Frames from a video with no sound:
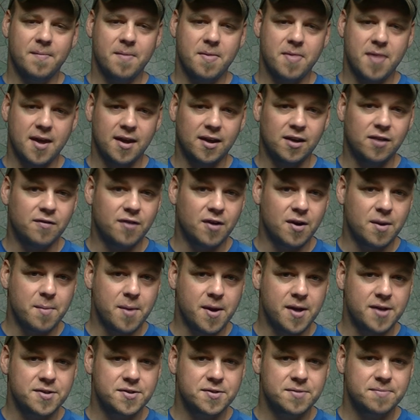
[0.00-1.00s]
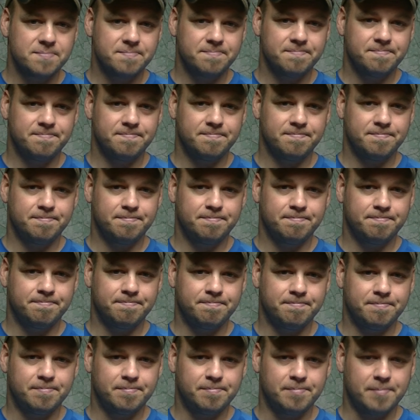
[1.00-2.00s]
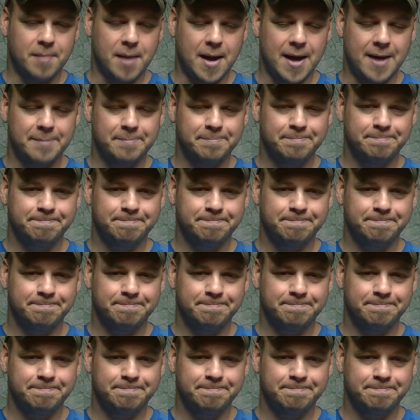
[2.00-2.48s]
Thank you very much. Bye.